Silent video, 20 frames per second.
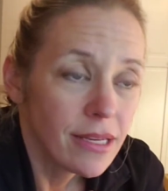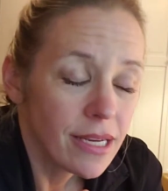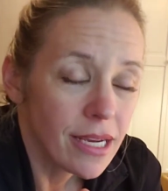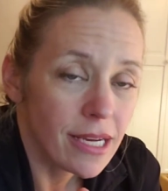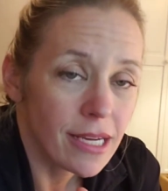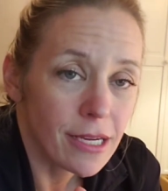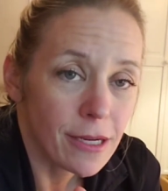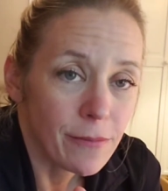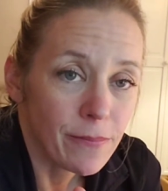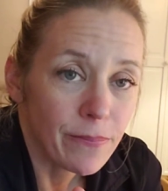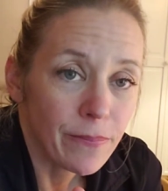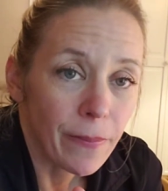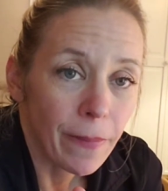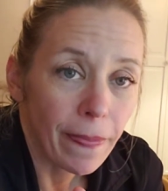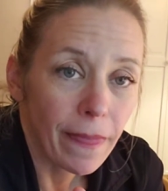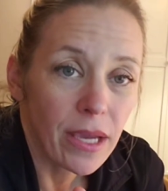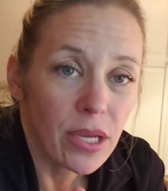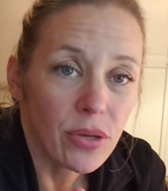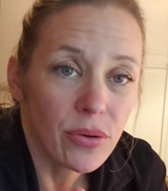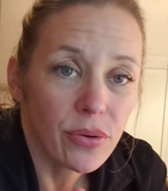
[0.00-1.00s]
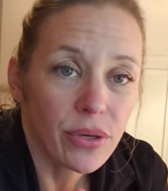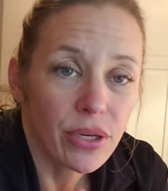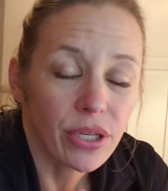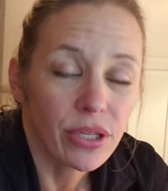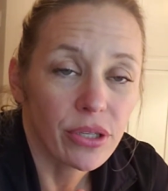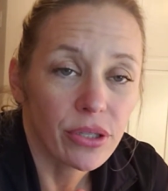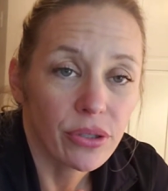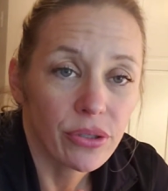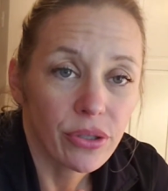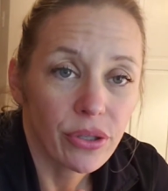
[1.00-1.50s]
You
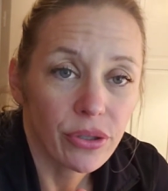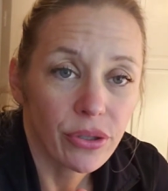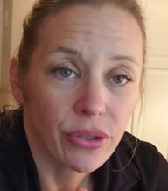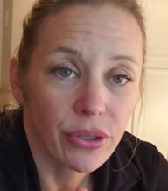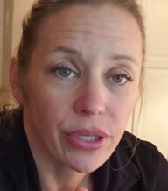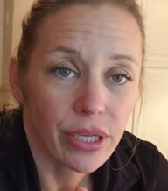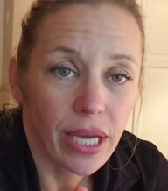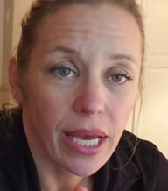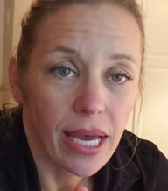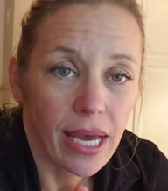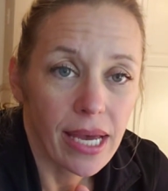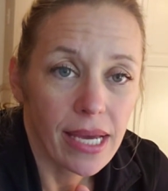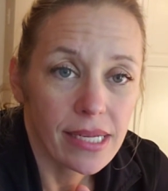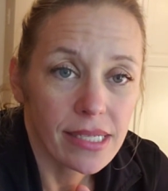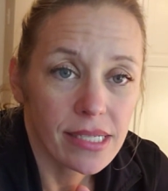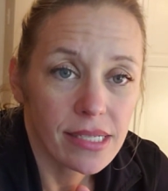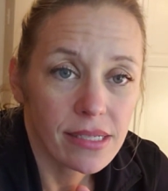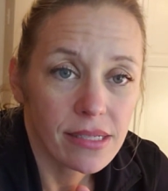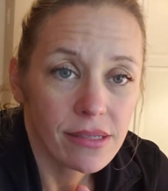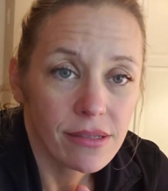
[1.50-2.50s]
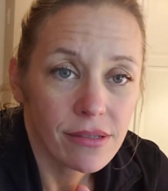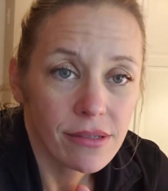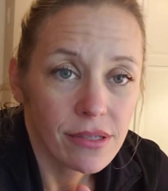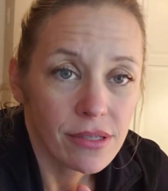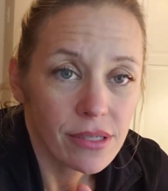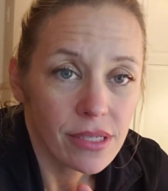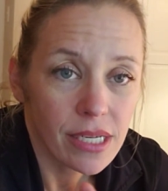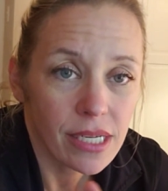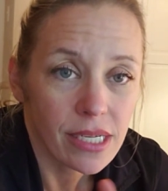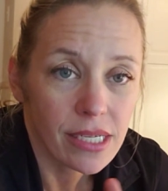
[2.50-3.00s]
can look at
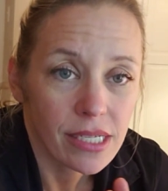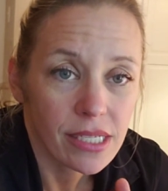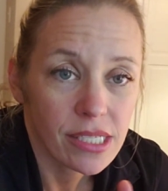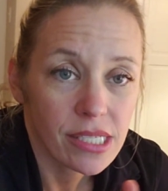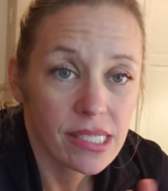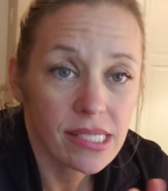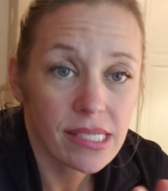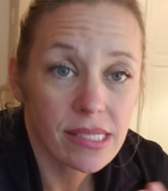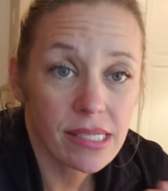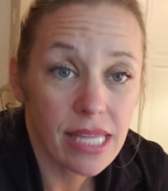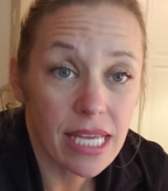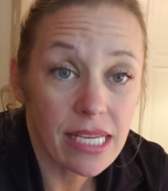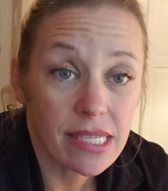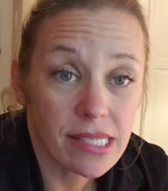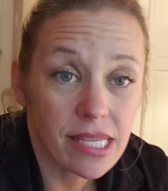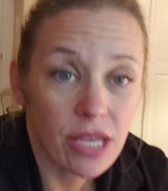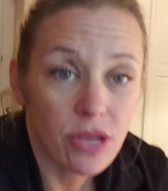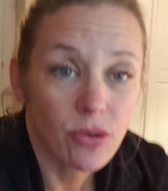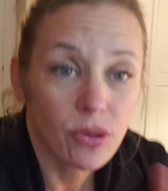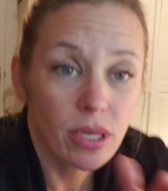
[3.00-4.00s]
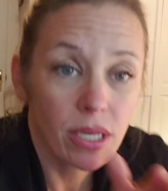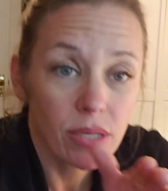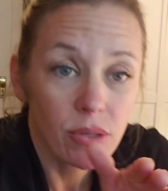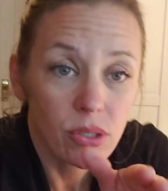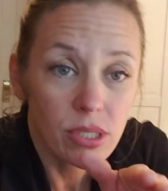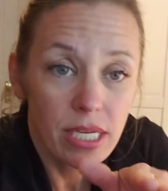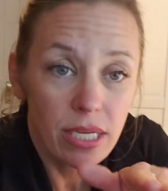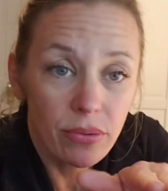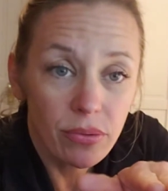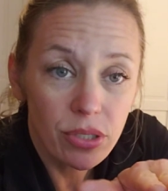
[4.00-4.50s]
things that you
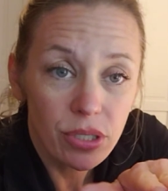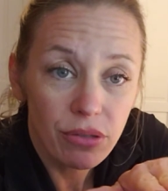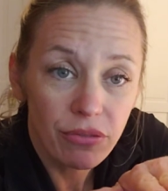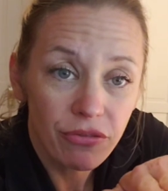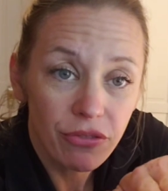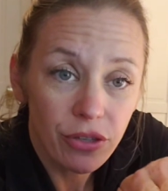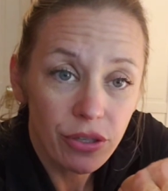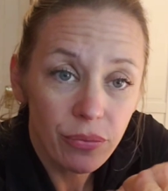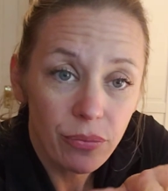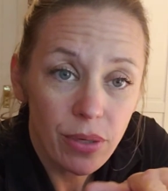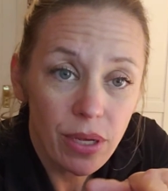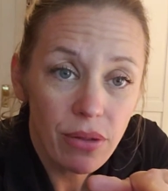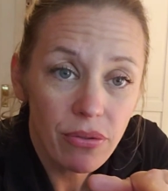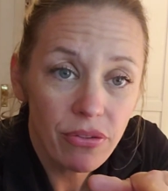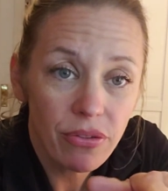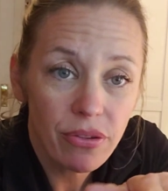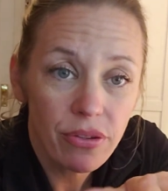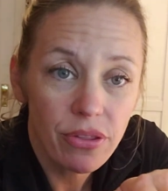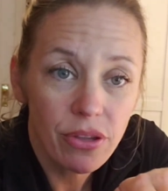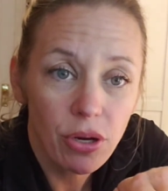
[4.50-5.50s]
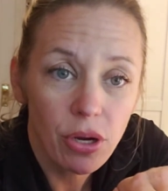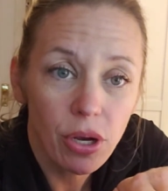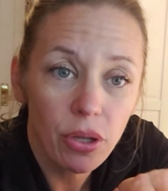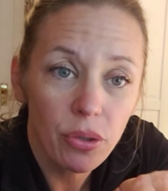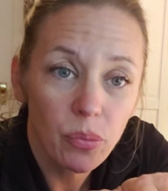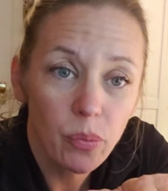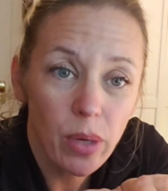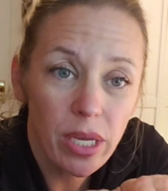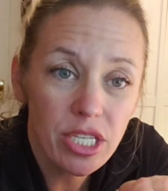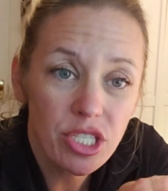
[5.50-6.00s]
can tilt your foot with. They're
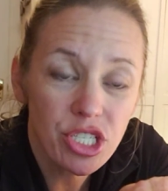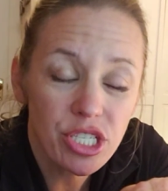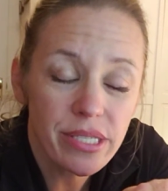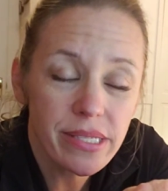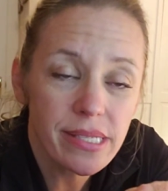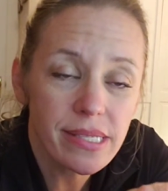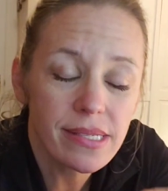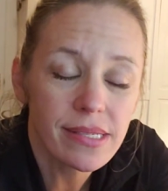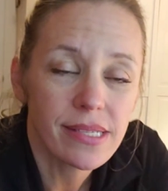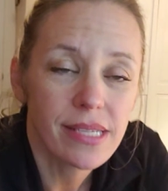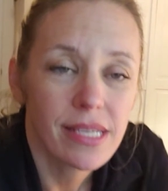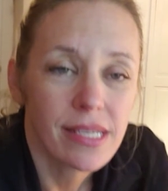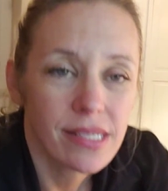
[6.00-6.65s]
called wedges.